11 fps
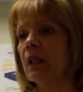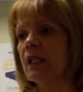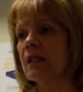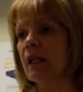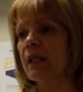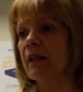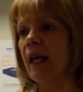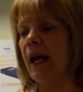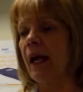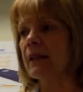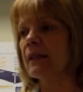things like
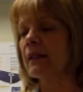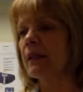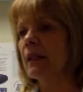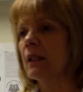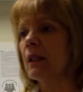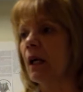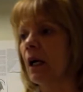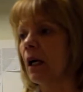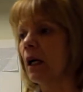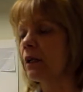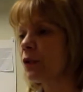that.
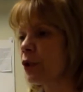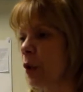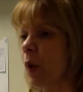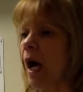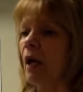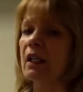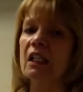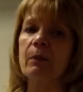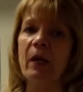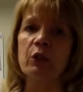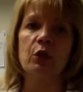So I'll
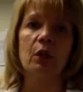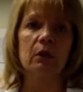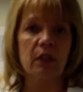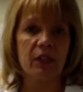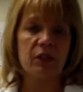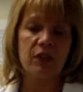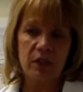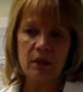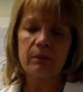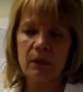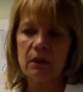expect you to list